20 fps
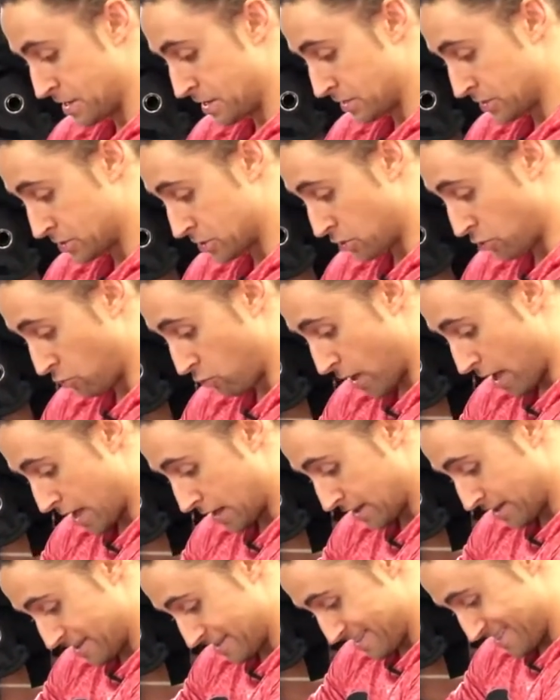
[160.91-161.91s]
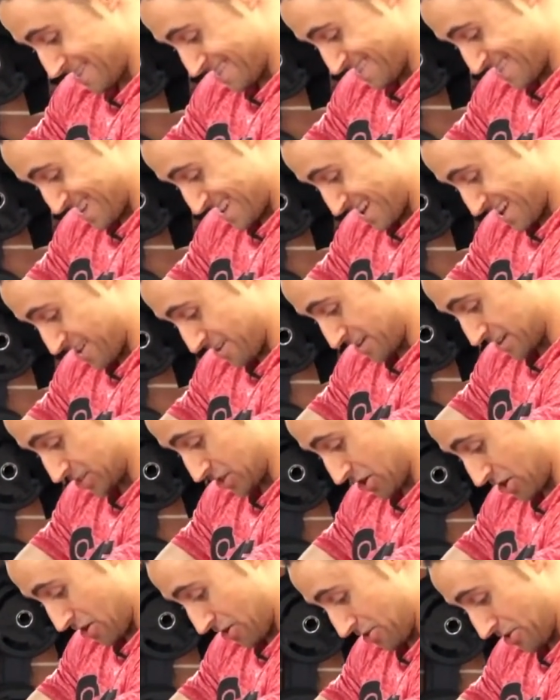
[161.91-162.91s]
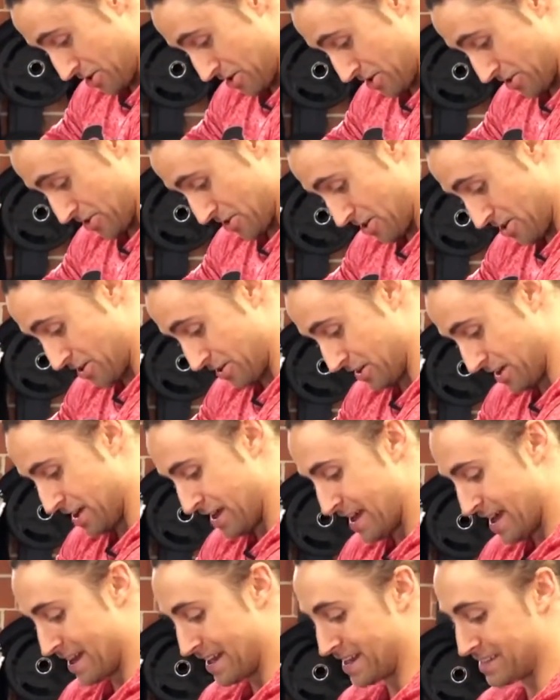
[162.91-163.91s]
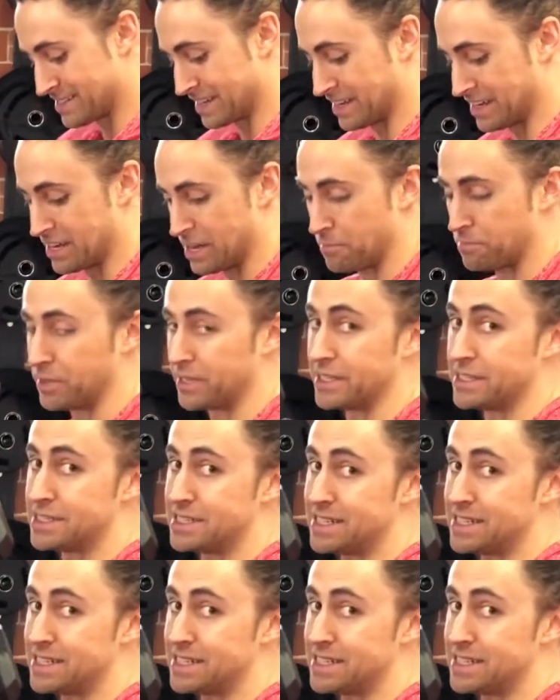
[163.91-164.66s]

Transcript: So right there, it's hard, hard, hard, and as I get up, it gets